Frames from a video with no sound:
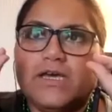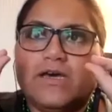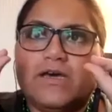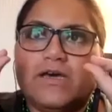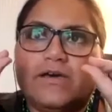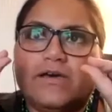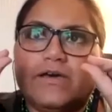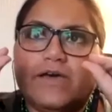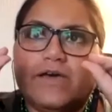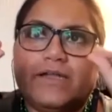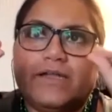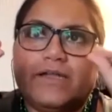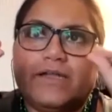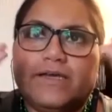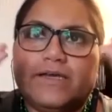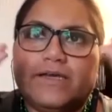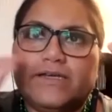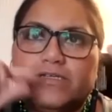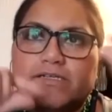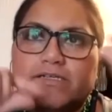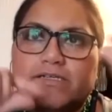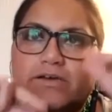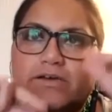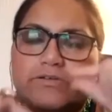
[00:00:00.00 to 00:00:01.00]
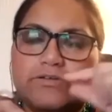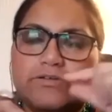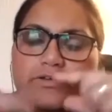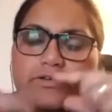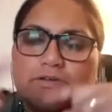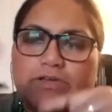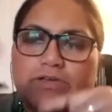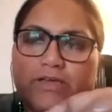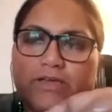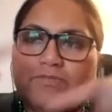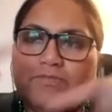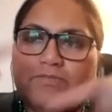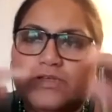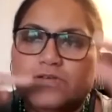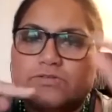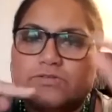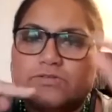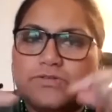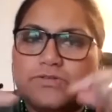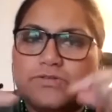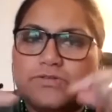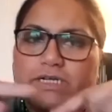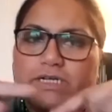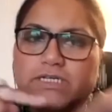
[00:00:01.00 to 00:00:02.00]
I liked how you gave
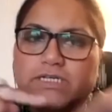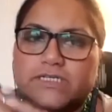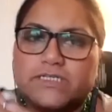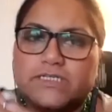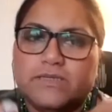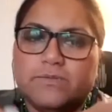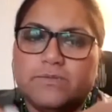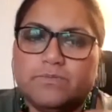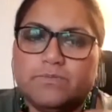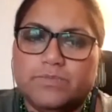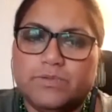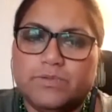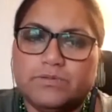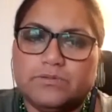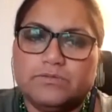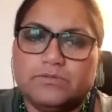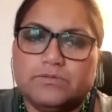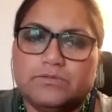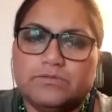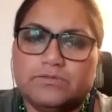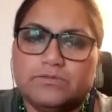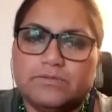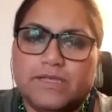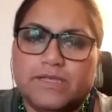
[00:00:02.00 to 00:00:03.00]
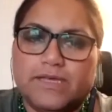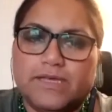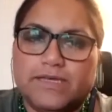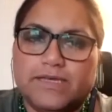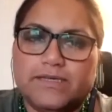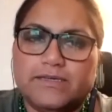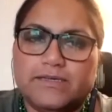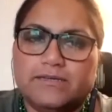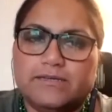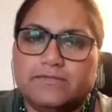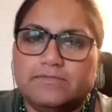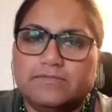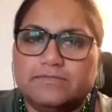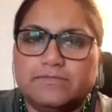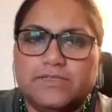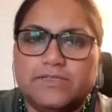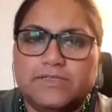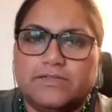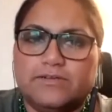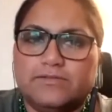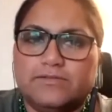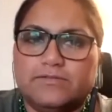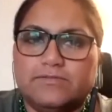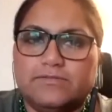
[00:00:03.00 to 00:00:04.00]
those really simple, like,
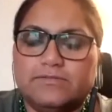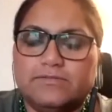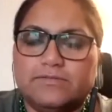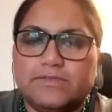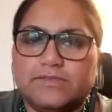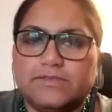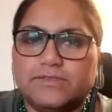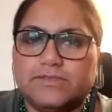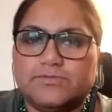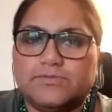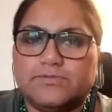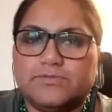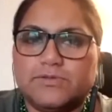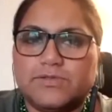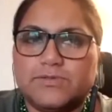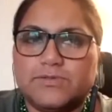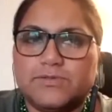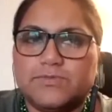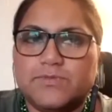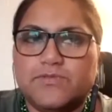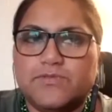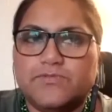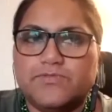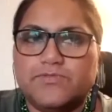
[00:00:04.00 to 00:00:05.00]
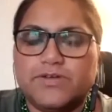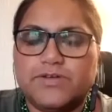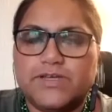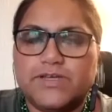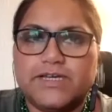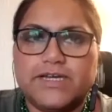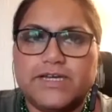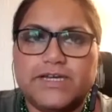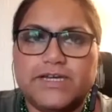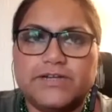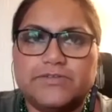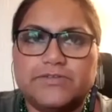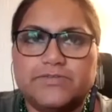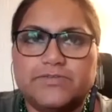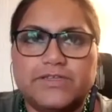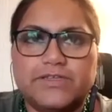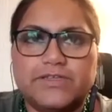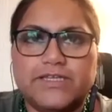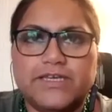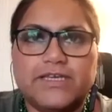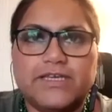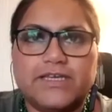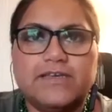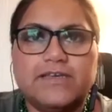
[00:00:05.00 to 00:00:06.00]
you know, this is what I'm offering kind of a
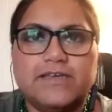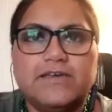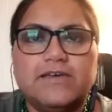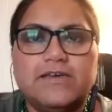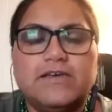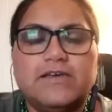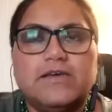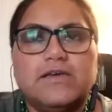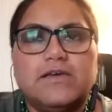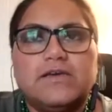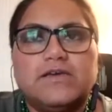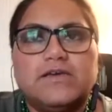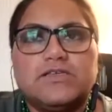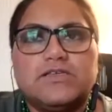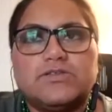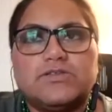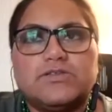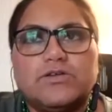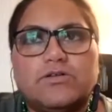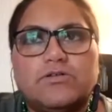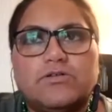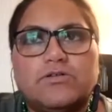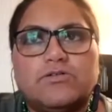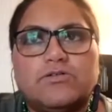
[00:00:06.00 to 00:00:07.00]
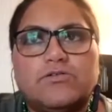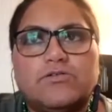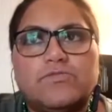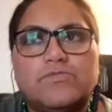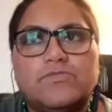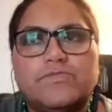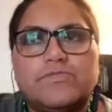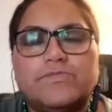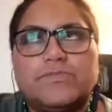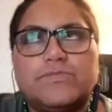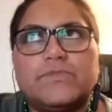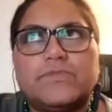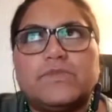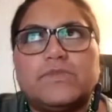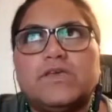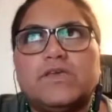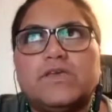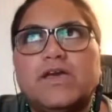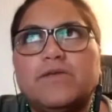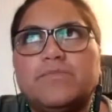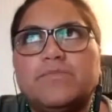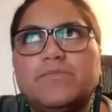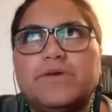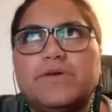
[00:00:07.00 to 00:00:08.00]
thing. So
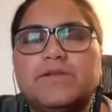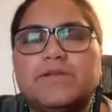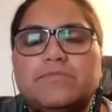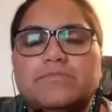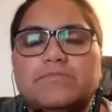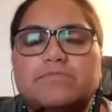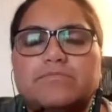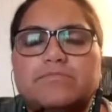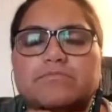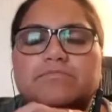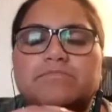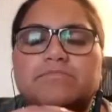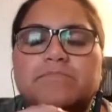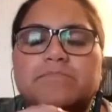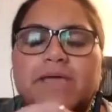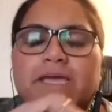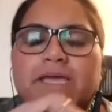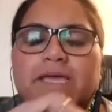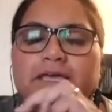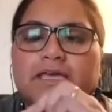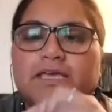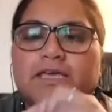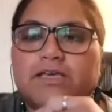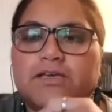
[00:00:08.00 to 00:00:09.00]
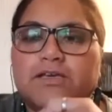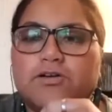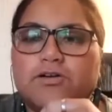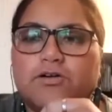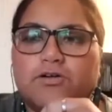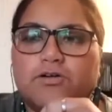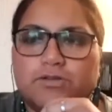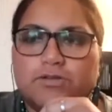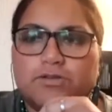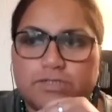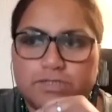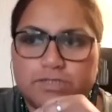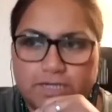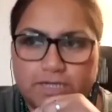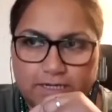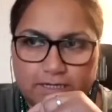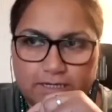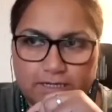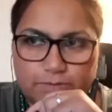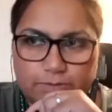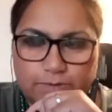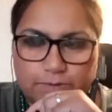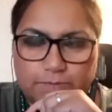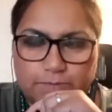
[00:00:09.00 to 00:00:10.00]
yeah, I've been making
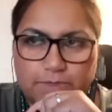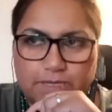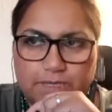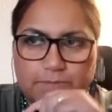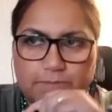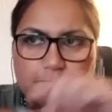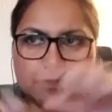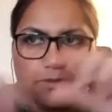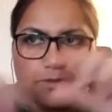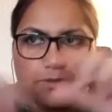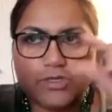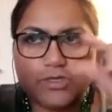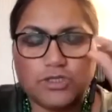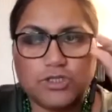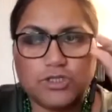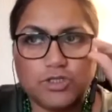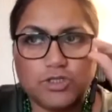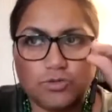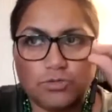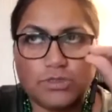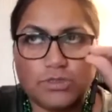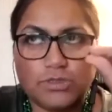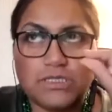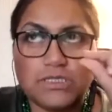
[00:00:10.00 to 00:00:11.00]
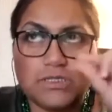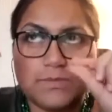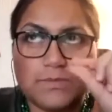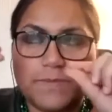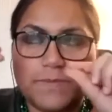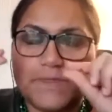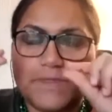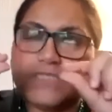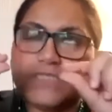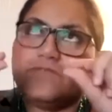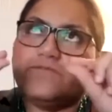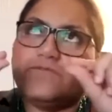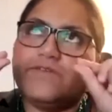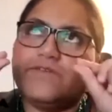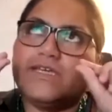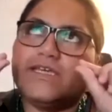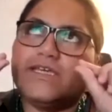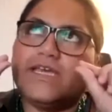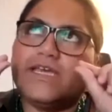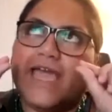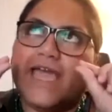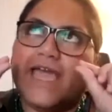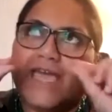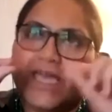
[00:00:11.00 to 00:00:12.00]
contact with people. So I chose a specific
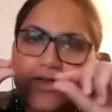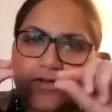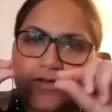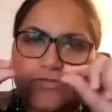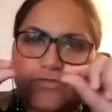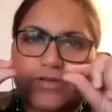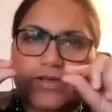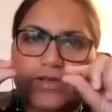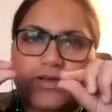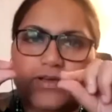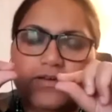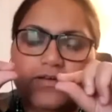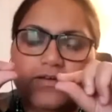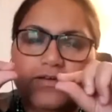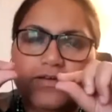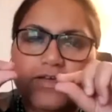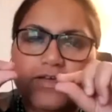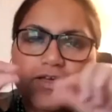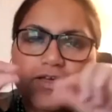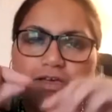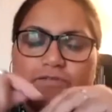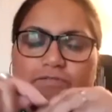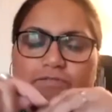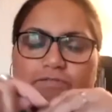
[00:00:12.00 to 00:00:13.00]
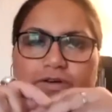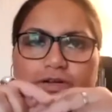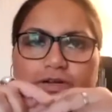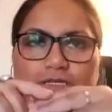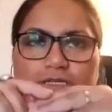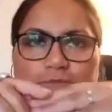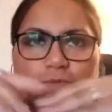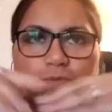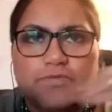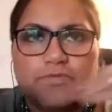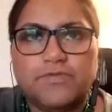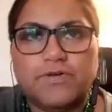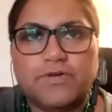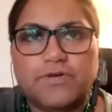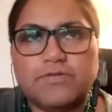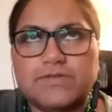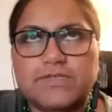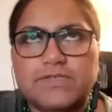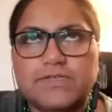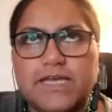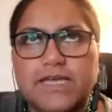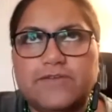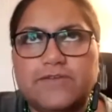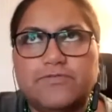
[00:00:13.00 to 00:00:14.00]
area, whereas before I
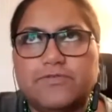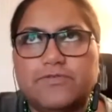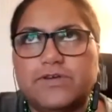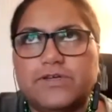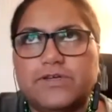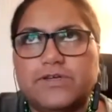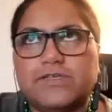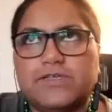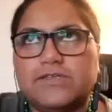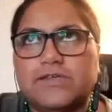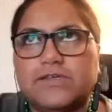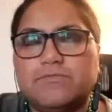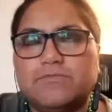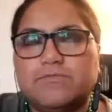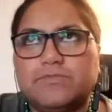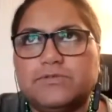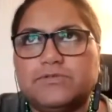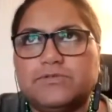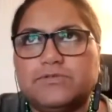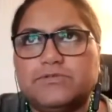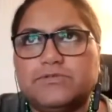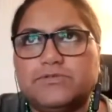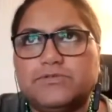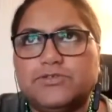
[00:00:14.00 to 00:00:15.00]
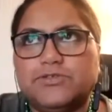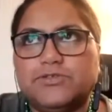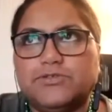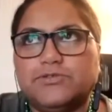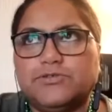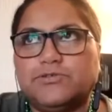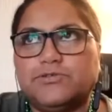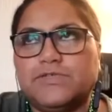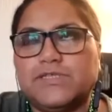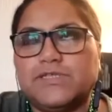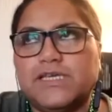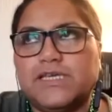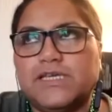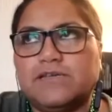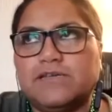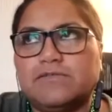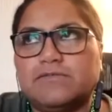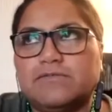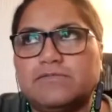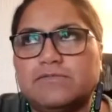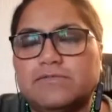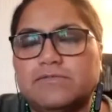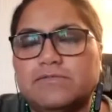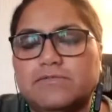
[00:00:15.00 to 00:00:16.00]
was like, for example,
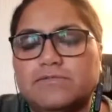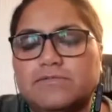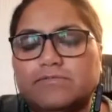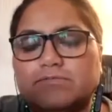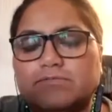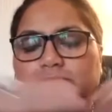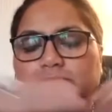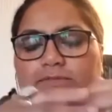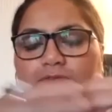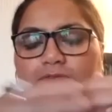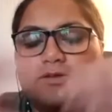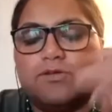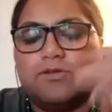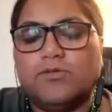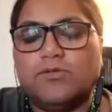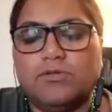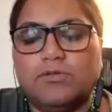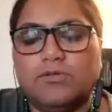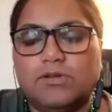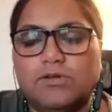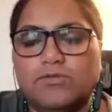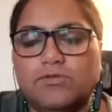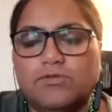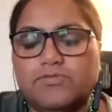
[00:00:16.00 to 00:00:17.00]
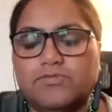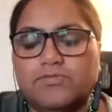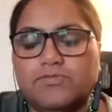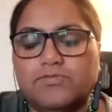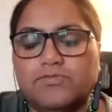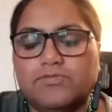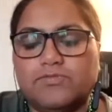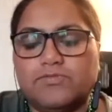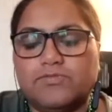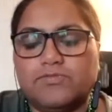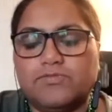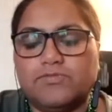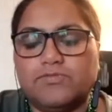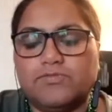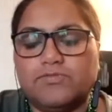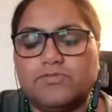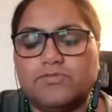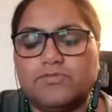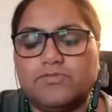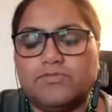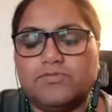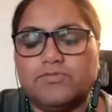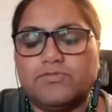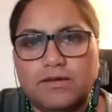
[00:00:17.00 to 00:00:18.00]
choosing the whole of the
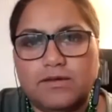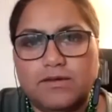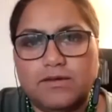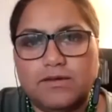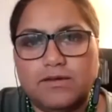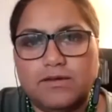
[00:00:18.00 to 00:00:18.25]
UK.